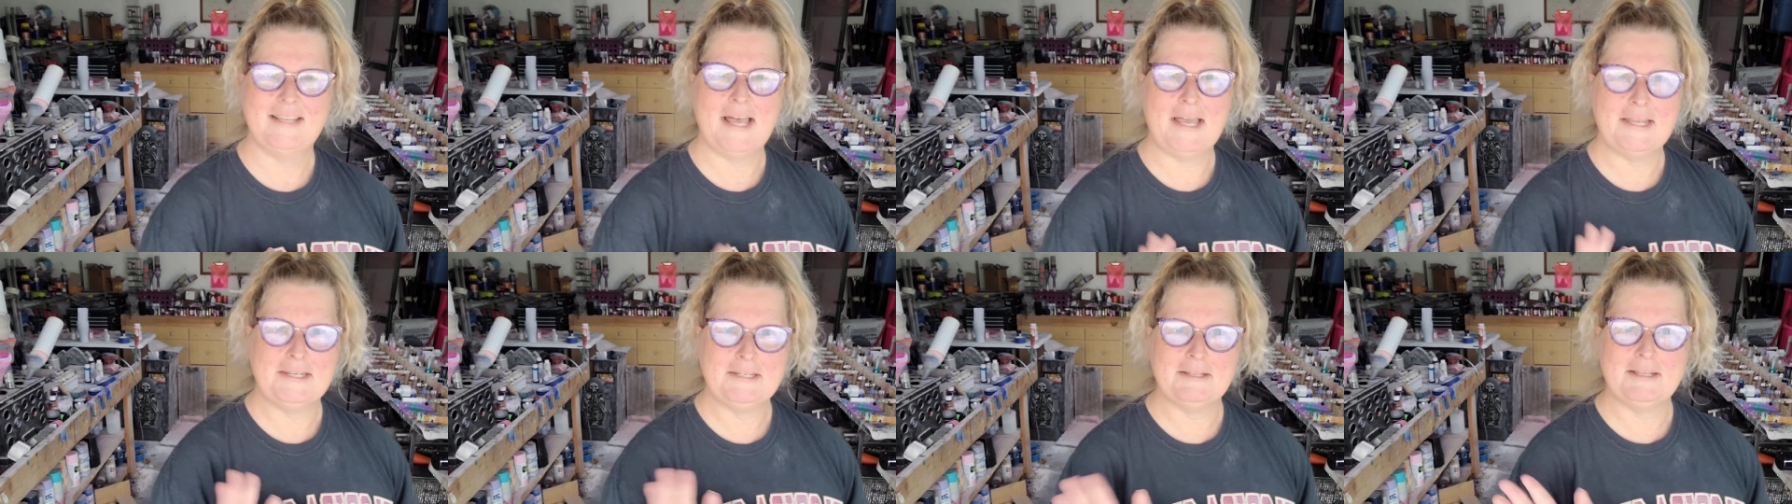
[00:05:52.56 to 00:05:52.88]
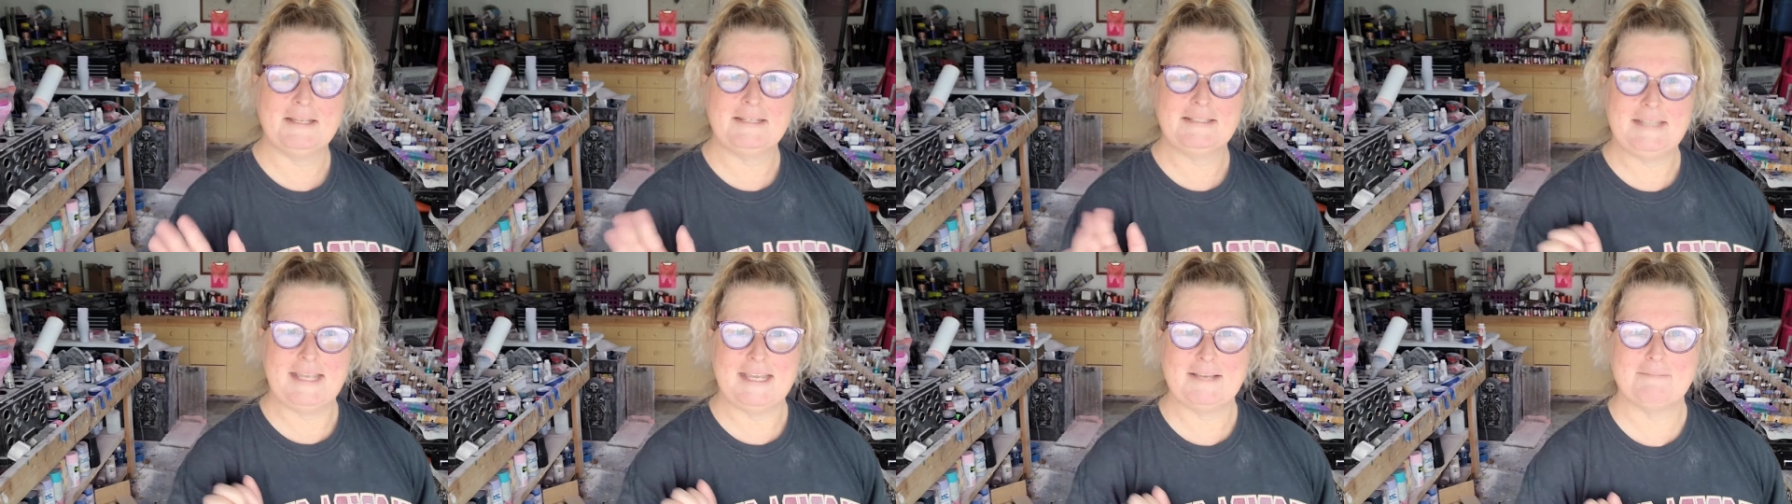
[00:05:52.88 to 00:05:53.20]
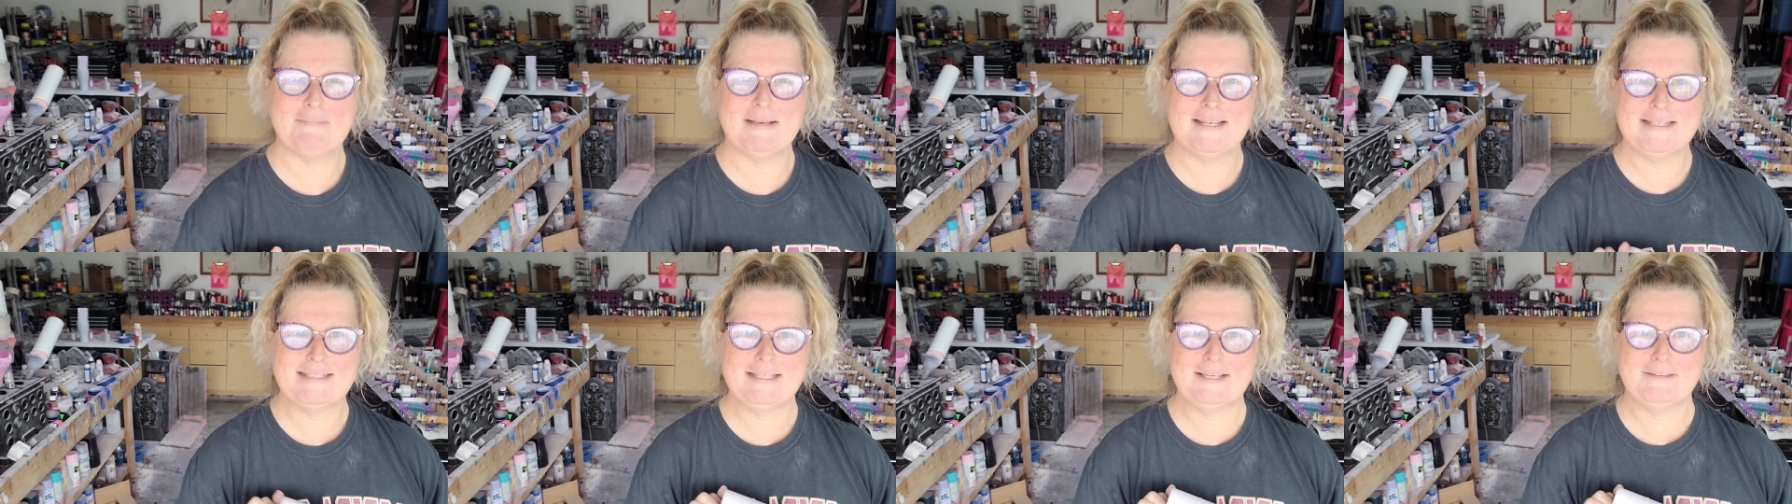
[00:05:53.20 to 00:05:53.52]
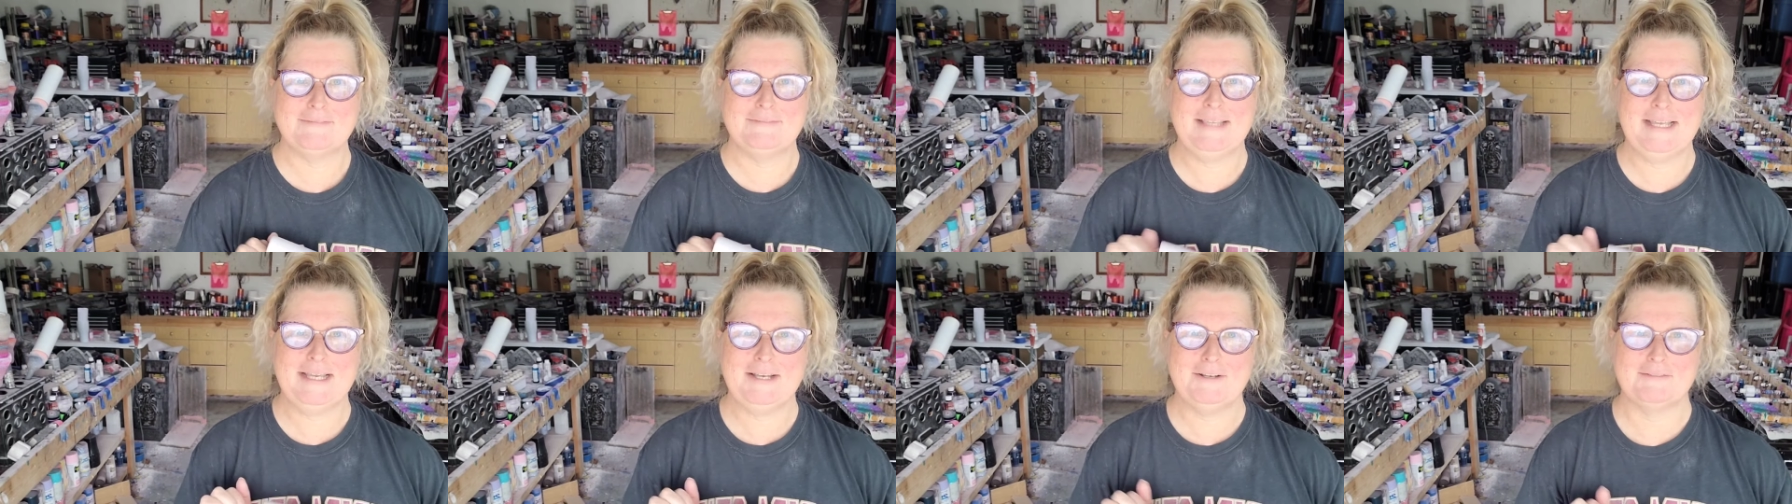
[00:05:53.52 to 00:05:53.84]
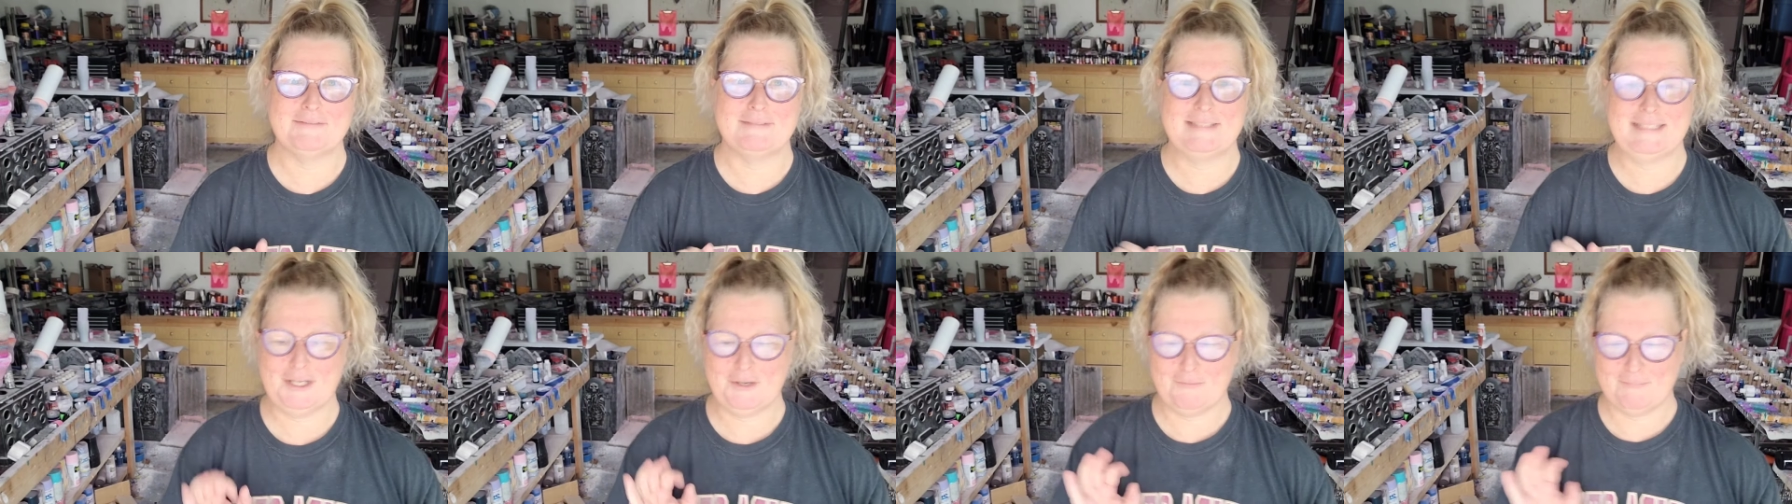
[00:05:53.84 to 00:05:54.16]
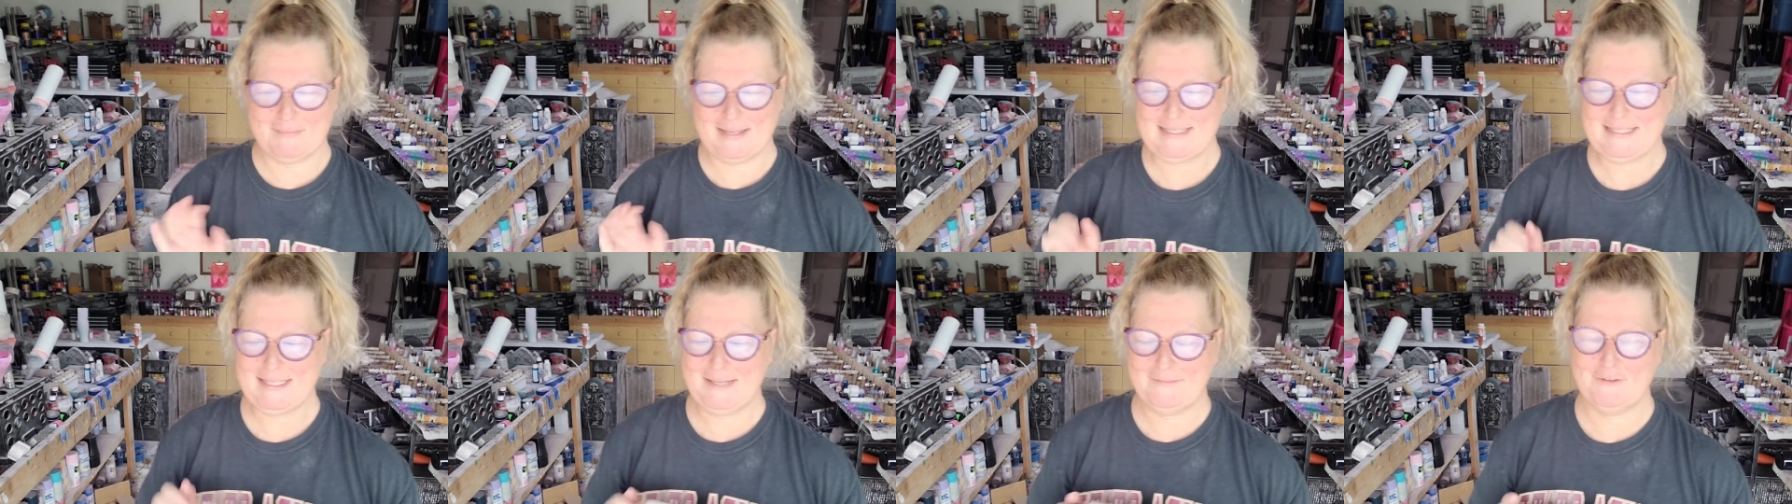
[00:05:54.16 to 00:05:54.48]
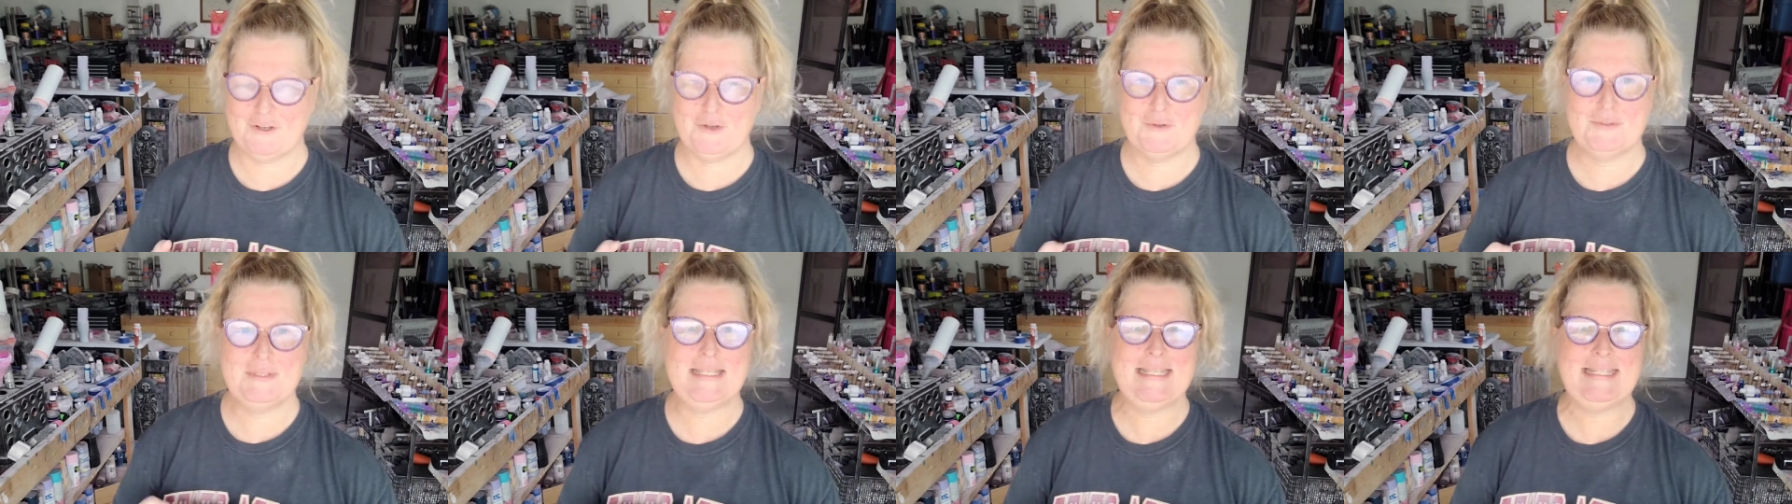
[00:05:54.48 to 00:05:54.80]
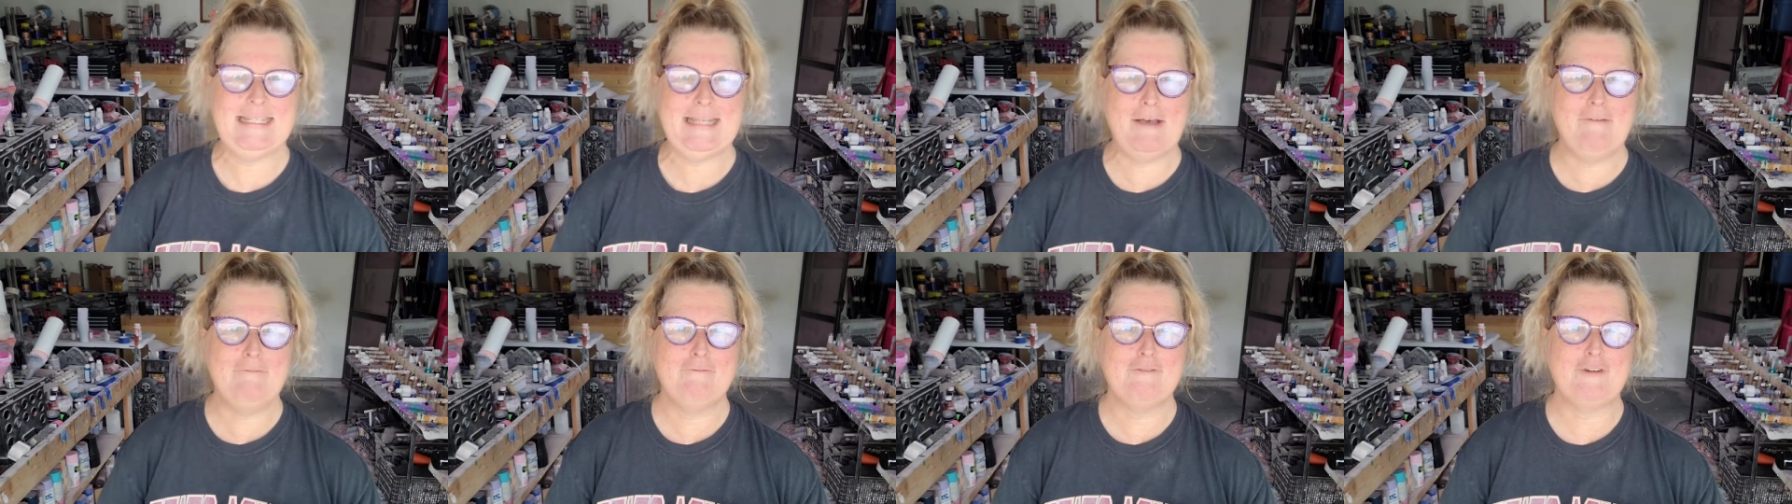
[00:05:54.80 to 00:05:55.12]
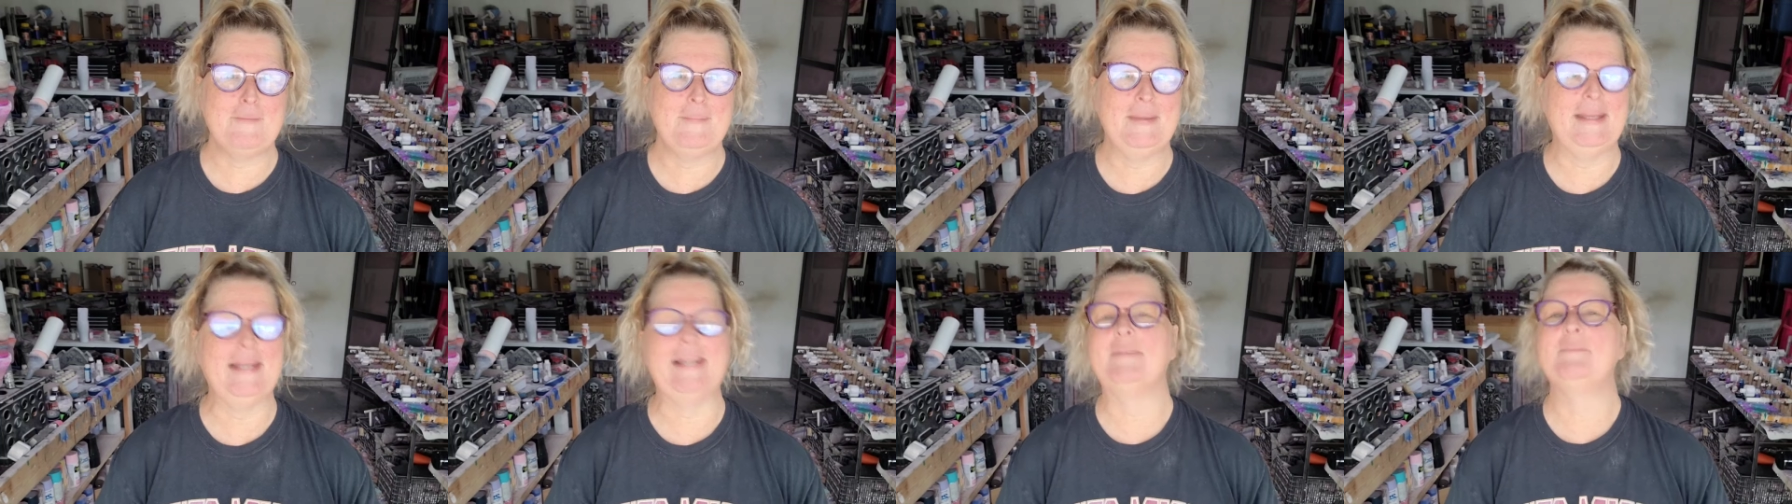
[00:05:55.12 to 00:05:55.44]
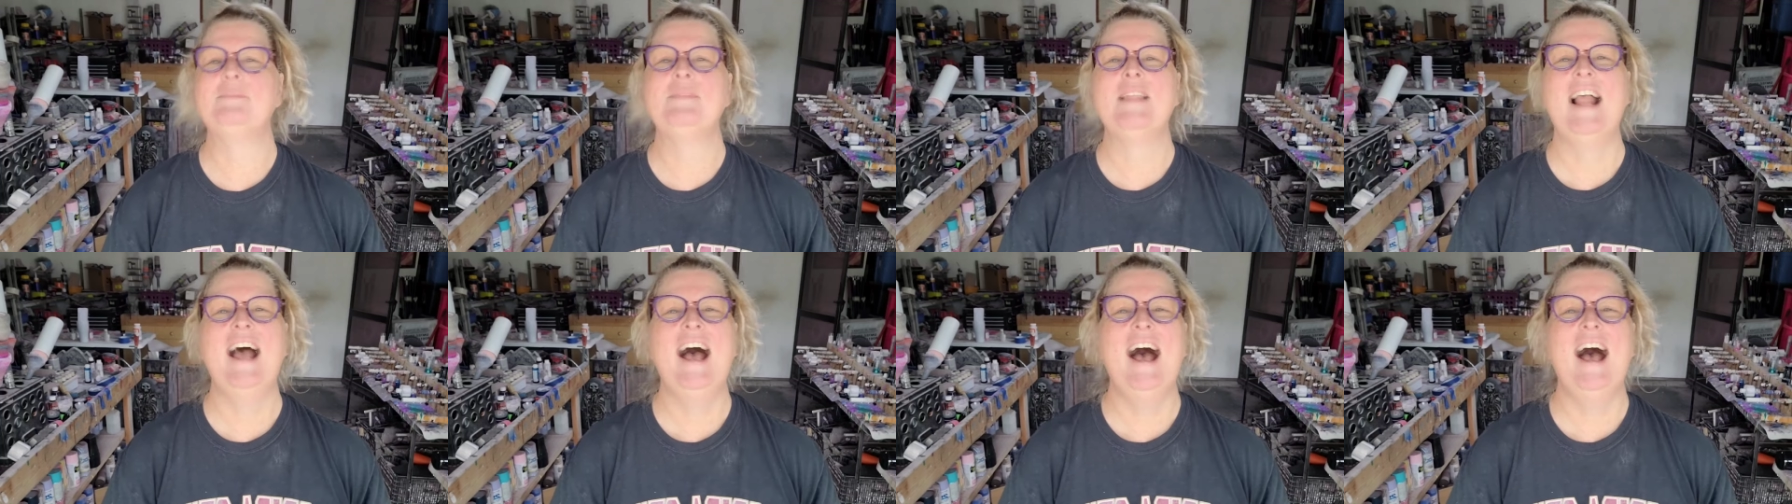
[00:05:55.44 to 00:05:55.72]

I have to like take myself down, tell myself, go sit down for a minute.